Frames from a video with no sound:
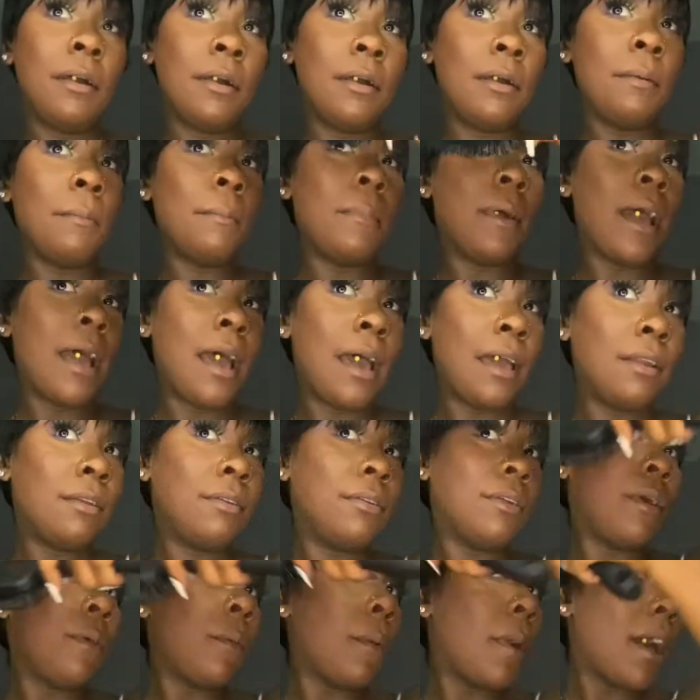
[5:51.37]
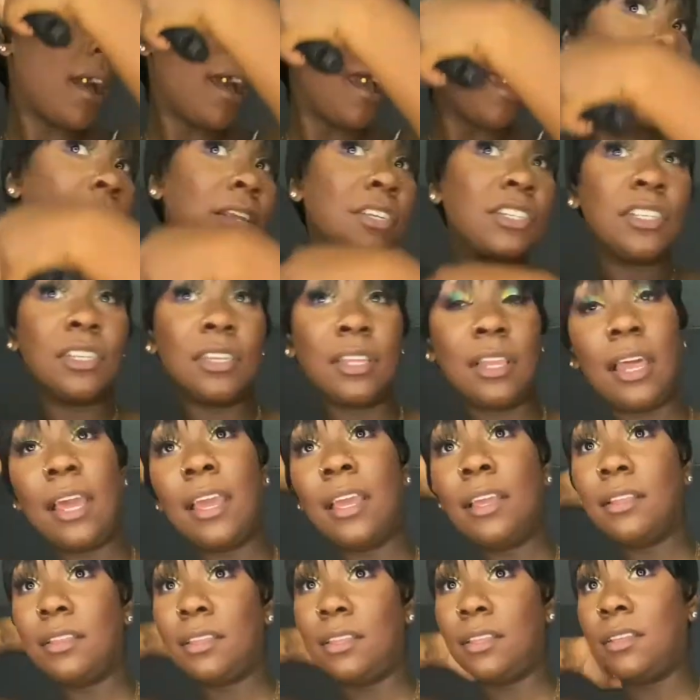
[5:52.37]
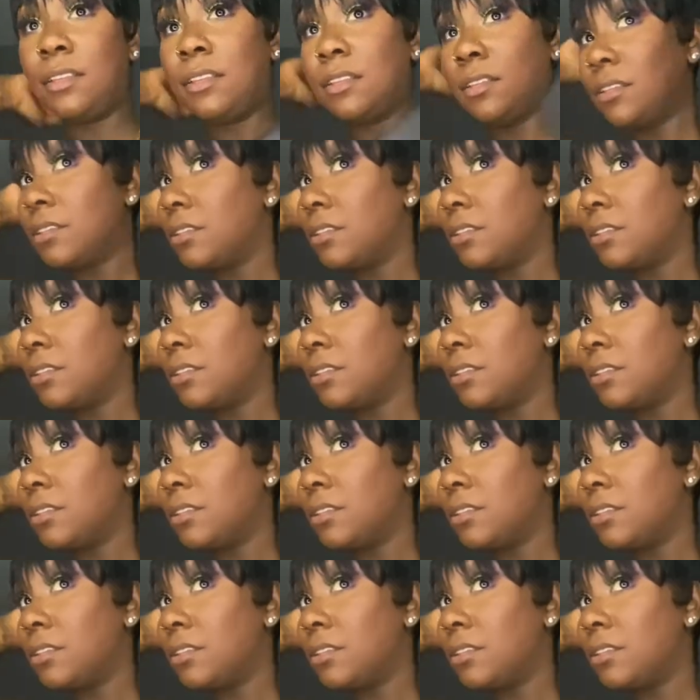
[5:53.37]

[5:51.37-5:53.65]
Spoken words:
But I don't know why I actually like this.